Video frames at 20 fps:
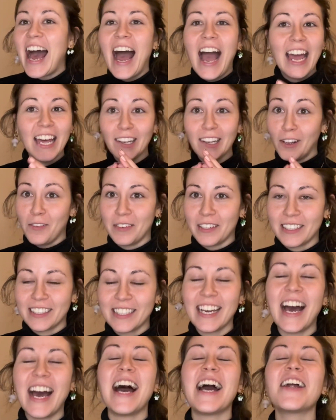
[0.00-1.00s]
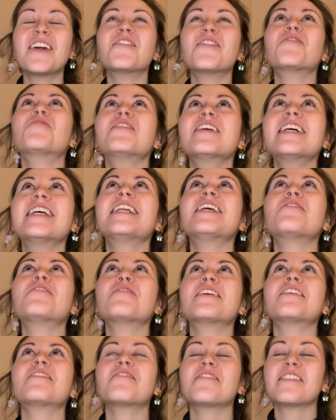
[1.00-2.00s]
I love it. I really,
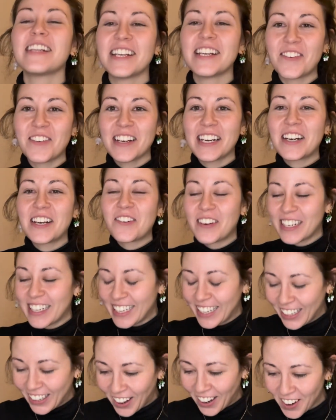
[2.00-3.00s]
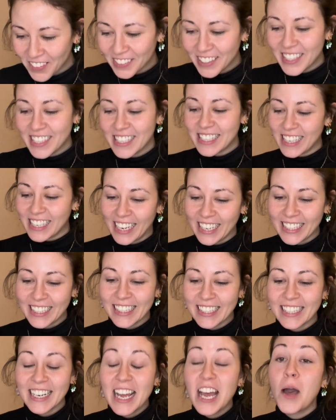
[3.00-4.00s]
really, really, really, really love this
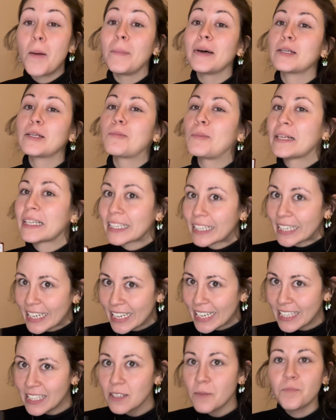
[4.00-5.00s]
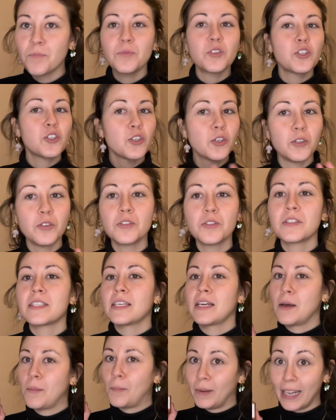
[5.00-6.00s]
scent, but please don't
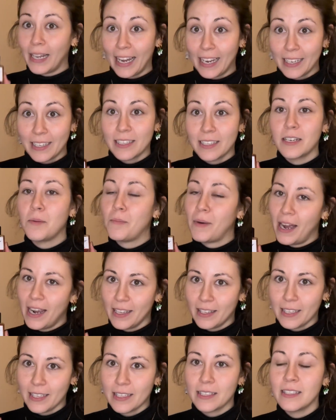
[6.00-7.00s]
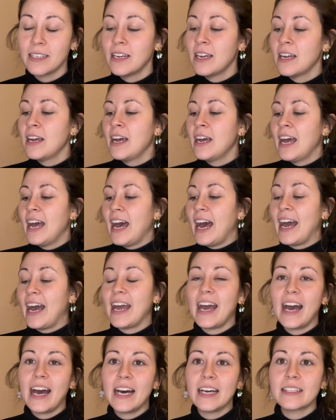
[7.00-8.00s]
blind buy this. I
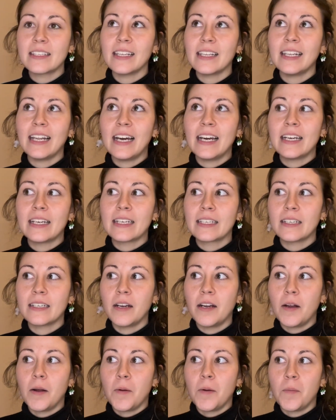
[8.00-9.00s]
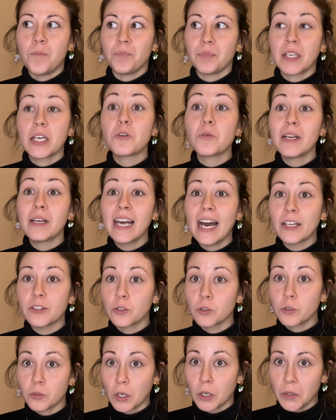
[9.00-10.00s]
had like, it really had
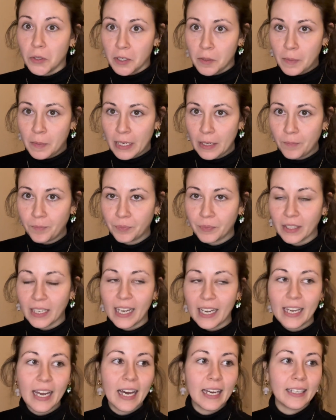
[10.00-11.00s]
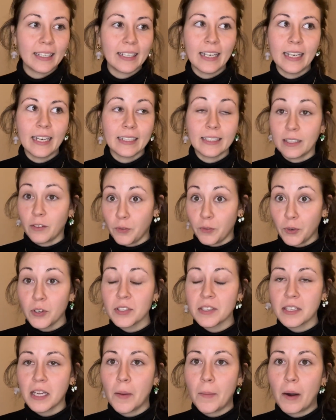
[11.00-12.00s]
to grow on me. I had like, the
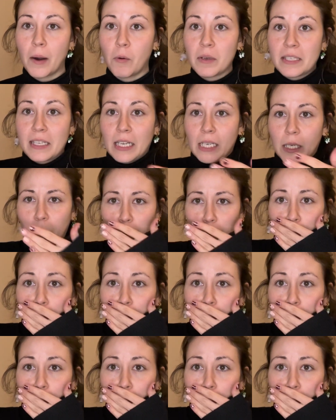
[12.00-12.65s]
first time I was like,